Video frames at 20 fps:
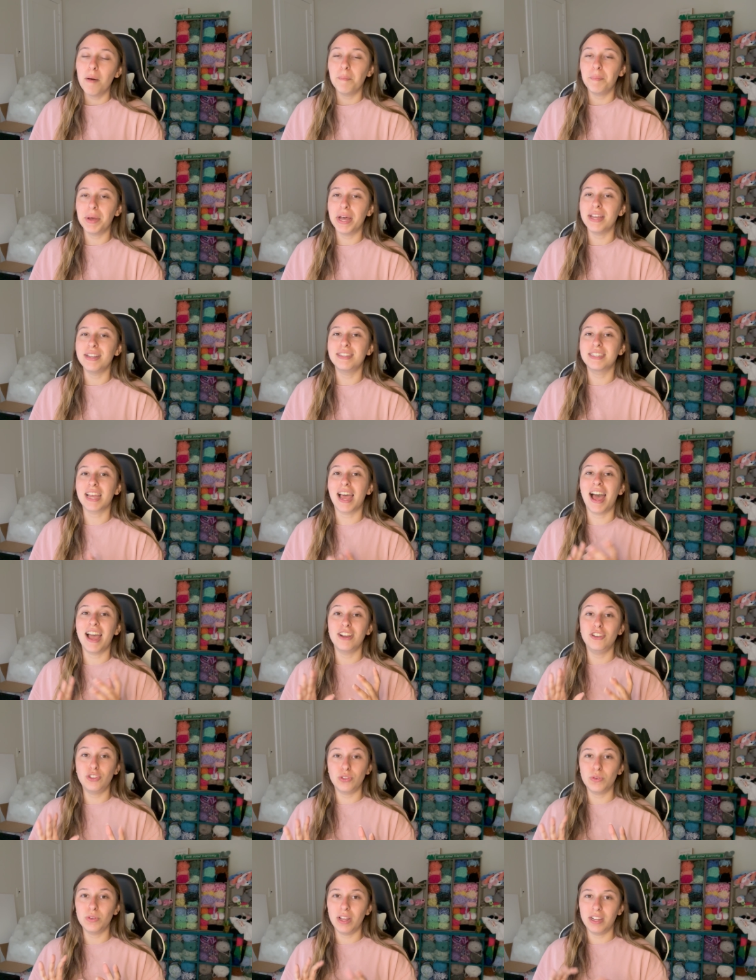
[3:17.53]
But I
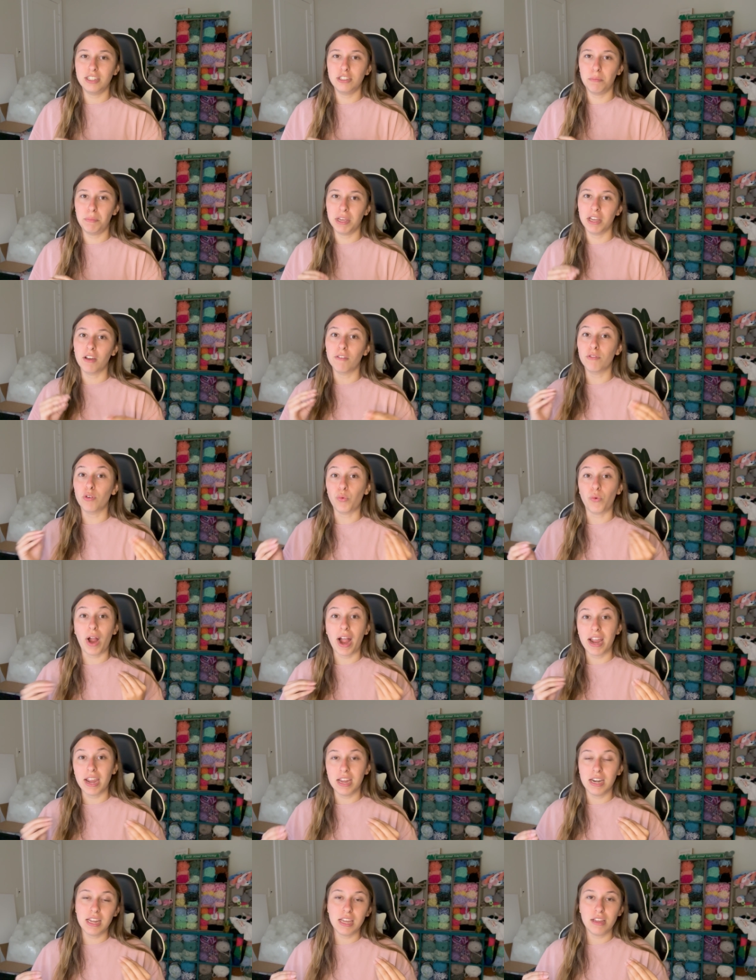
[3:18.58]
do like to pick a
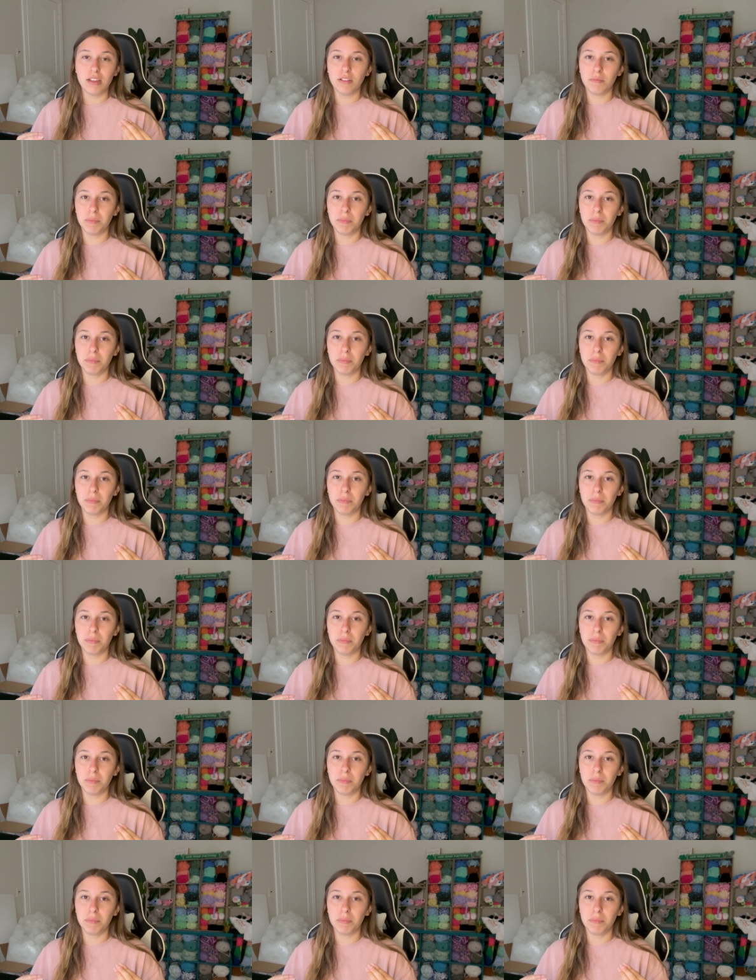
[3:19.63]
variety